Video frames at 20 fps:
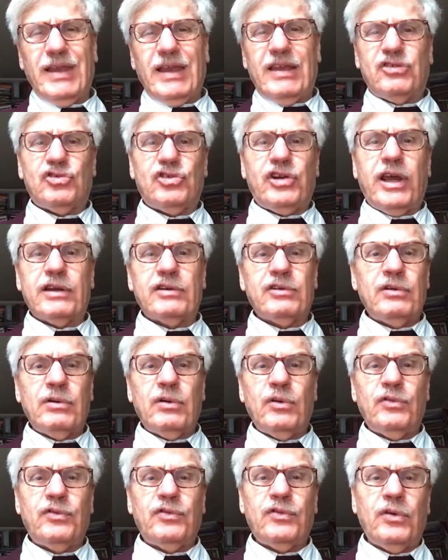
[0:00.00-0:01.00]
extraction
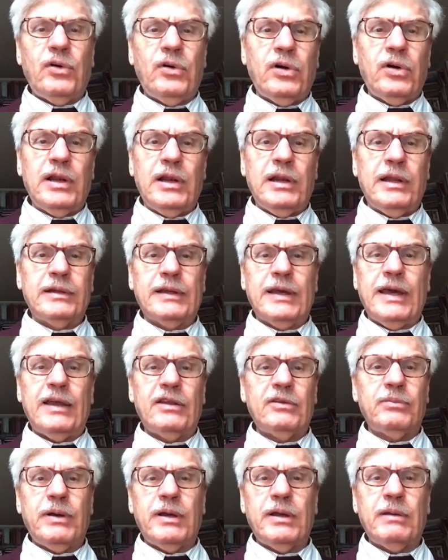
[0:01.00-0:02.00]
of oil and gas
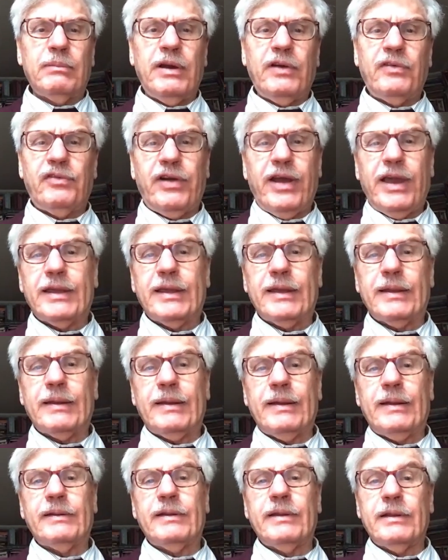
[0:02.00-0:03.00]
by fracking.
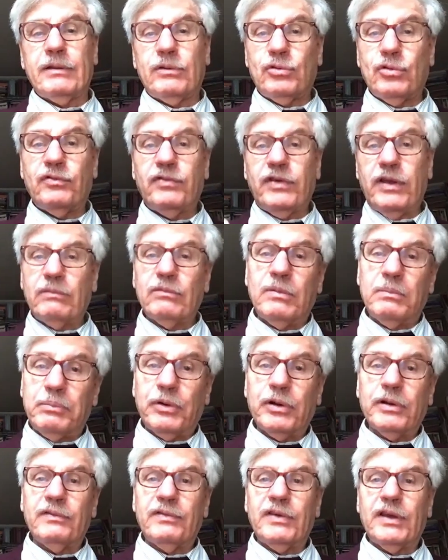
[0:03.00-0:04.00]
Yeah? The two
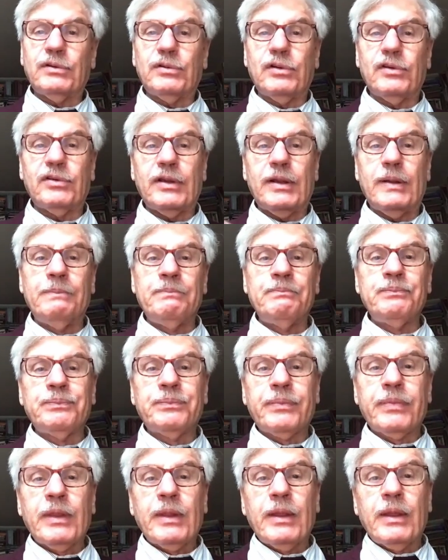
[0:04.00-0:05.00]
important victories.
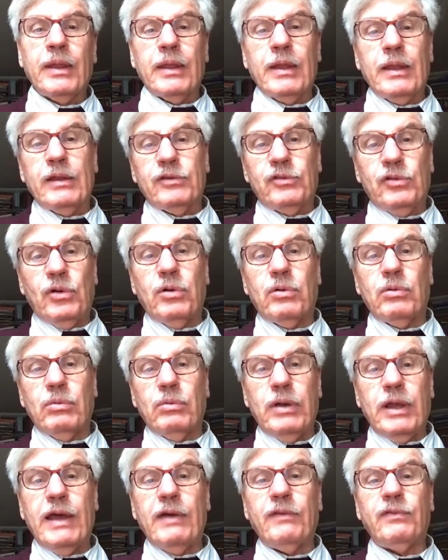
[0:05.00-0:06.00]
So
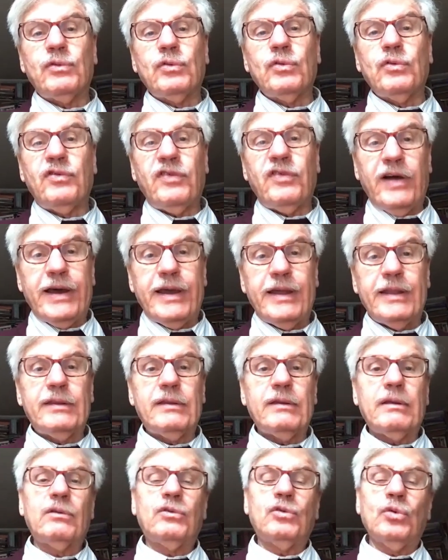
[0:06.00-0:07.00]
we have to fight
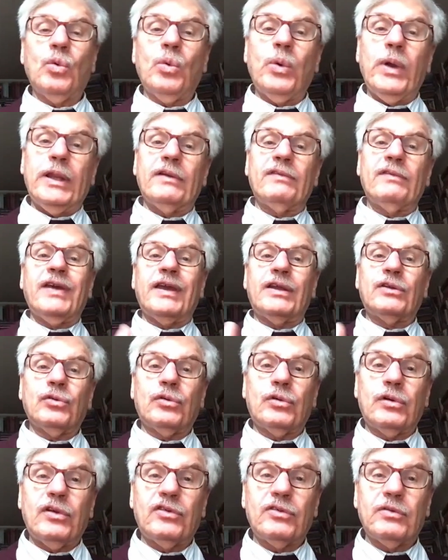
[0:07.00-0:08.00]
to win
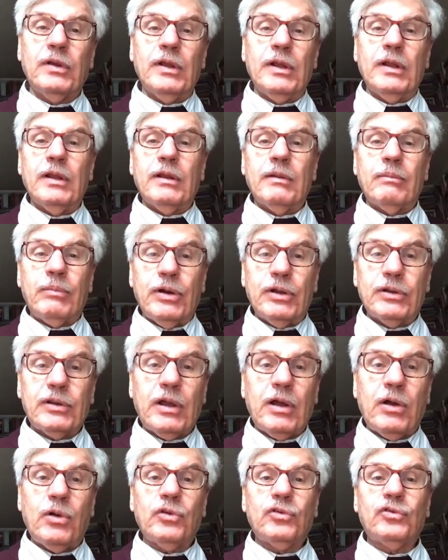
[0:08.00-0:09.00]
victories, but
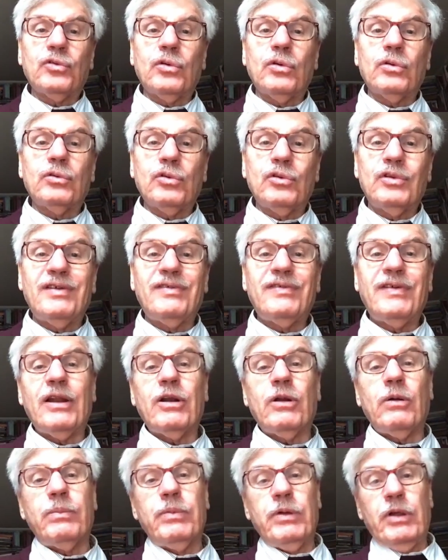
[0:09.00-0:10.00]
also to
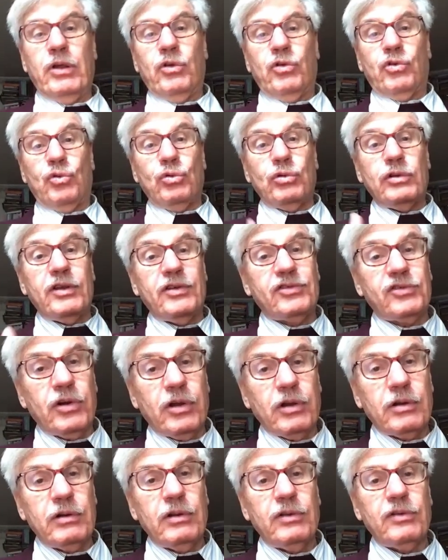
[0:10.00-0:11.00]
develop through the
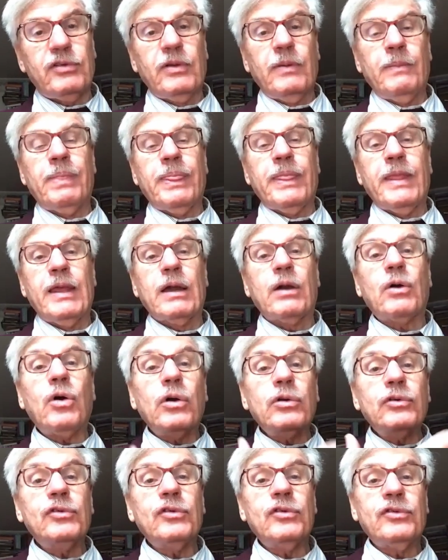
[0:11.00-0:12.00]
struggles
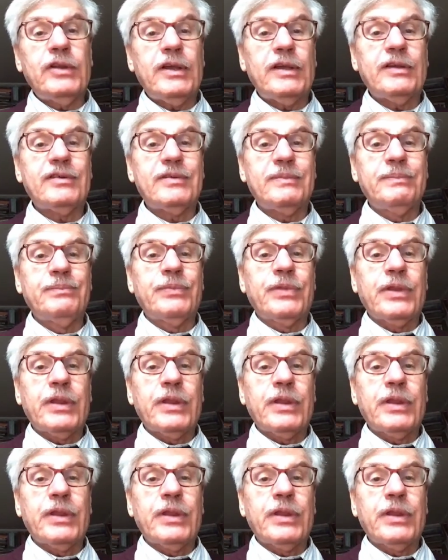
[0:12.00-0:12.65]
consciousness